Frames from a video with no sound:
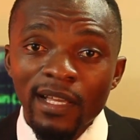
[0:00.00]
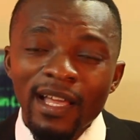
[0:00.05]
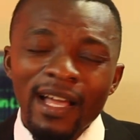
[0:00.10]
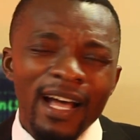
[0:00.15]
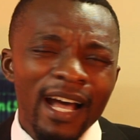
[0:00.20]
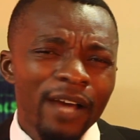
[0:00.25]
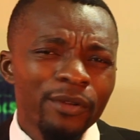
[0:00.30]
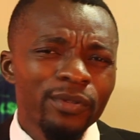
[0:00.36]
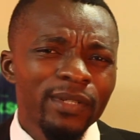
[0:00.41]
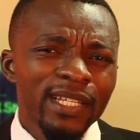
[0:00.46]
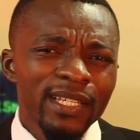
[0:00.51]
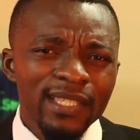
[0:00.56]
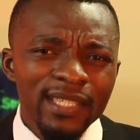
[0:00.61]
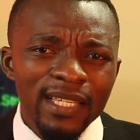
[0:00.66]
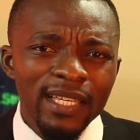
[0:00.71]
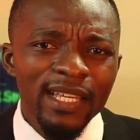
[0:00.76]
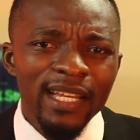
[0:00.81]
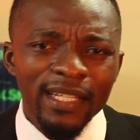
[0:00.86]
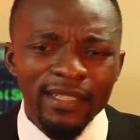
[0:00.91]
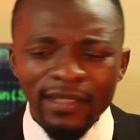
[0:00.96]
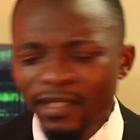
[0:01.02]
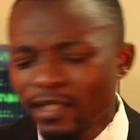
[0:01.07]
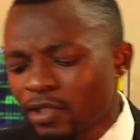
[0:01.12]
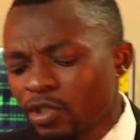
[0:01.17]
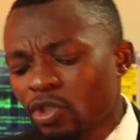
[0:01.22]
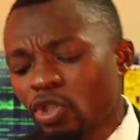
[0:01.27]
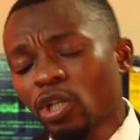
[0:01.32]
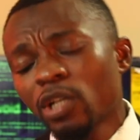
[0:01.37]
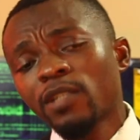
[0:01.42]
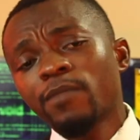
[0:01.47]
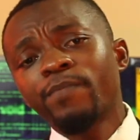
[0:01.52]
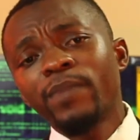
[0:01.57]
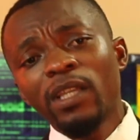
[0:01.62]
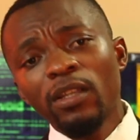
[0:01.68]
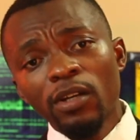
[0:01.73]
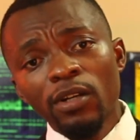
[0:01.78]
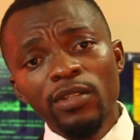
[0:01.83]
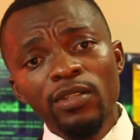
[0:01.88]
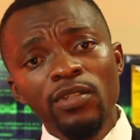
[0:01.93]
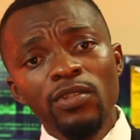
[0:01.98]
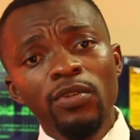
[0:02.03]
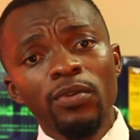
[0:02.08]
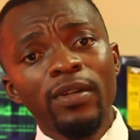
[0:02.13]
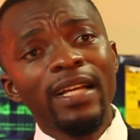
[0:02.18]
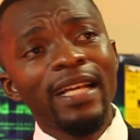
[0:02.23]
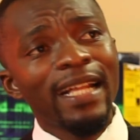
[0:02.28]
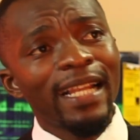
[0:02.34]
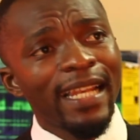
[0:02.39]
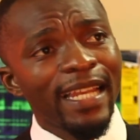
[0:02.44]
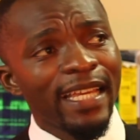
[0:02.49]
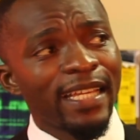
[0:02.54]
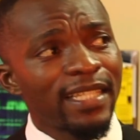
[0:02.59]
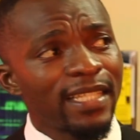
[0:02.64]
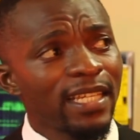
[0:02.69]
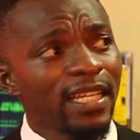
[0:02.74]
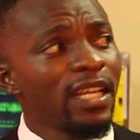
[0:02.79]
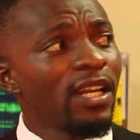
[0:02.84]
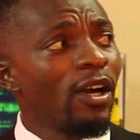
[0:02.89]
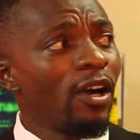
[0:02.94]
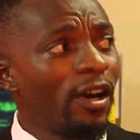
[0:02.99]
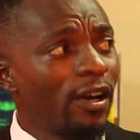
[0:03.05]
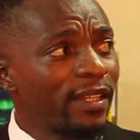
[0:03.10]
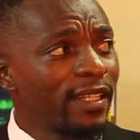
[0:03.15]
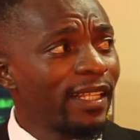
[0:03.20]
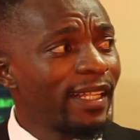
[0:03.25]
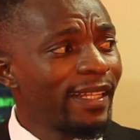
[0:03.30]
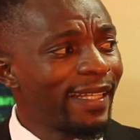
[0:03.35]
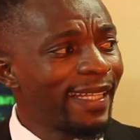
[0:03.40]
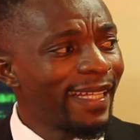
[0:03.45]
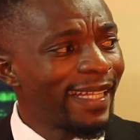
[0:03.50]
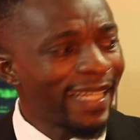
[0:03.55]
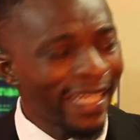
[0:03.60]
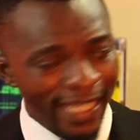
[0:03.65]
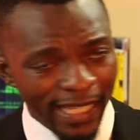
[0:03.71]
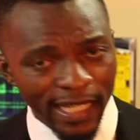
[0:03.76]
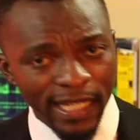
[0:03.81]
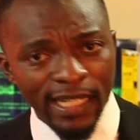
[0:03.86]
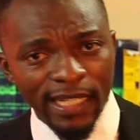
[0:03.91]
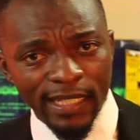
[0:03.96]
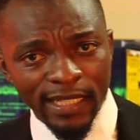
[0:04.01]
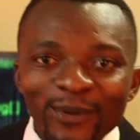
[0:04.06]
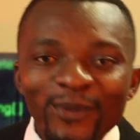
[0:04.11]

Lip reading: How do they see that? Just because you clicked on a link.